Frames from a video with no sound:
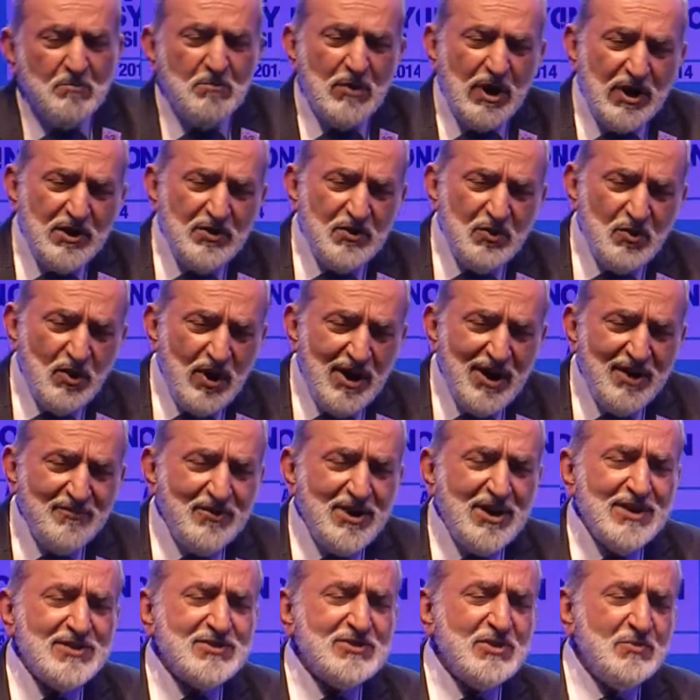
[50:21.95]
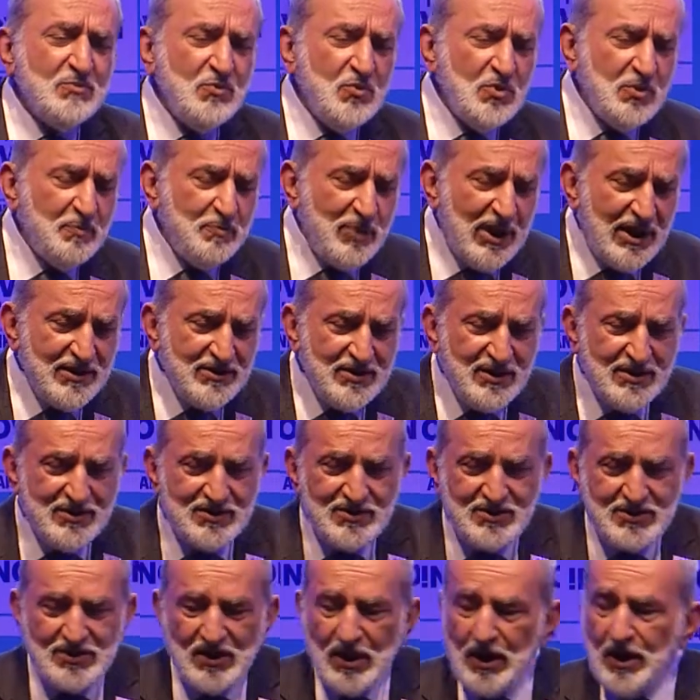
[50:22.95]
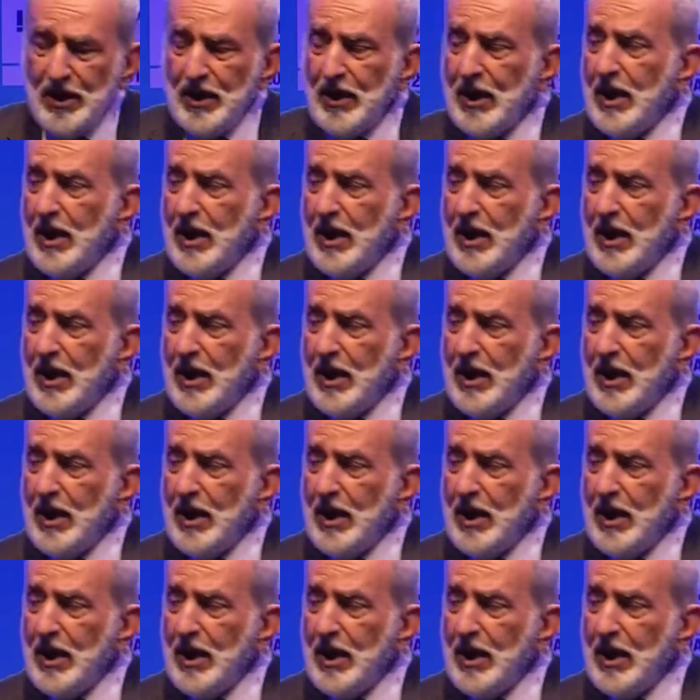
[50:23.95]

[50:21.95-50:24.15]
Mind you, I have had some good patents.